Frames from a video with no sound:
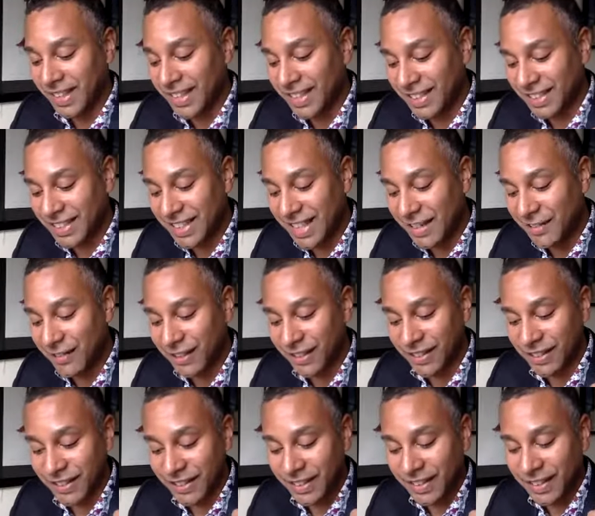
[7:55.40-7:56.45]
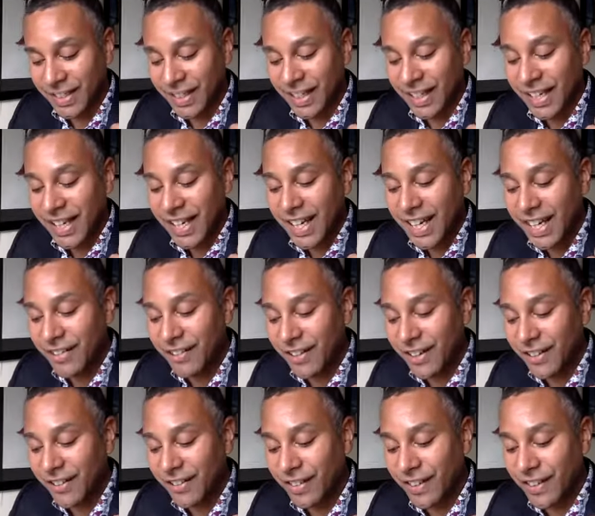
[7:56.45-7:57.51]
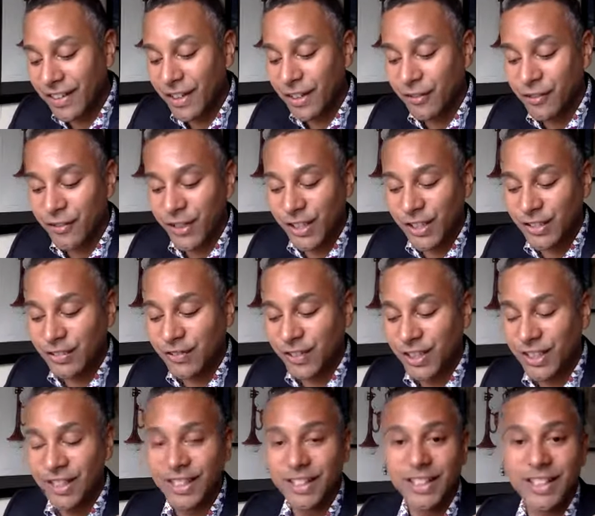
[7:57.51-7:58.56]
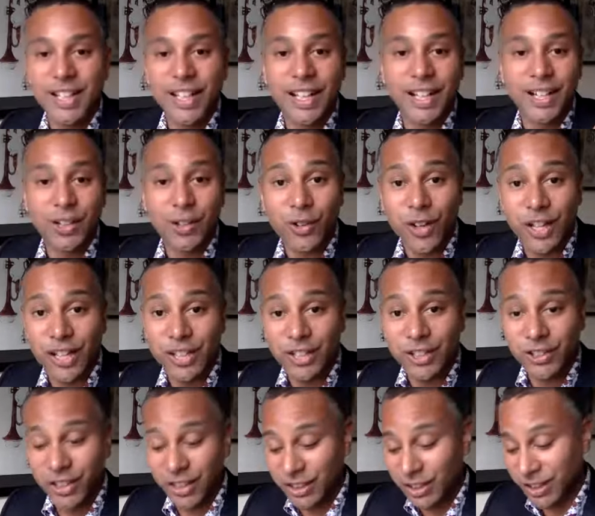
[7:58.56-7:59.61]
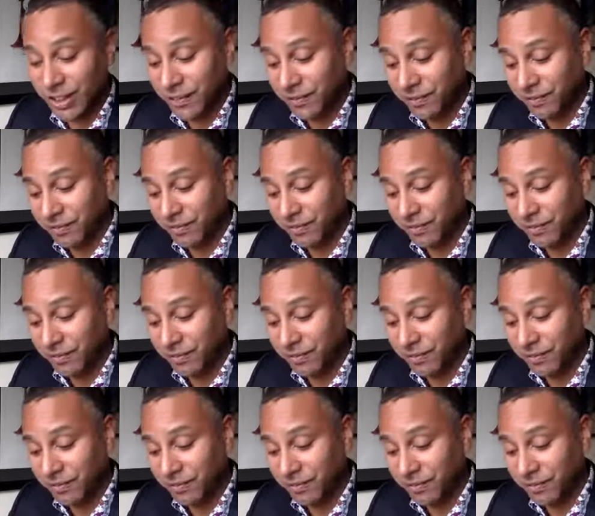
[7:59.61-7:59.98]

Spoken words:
7, hero confronts villain and acquires treasure.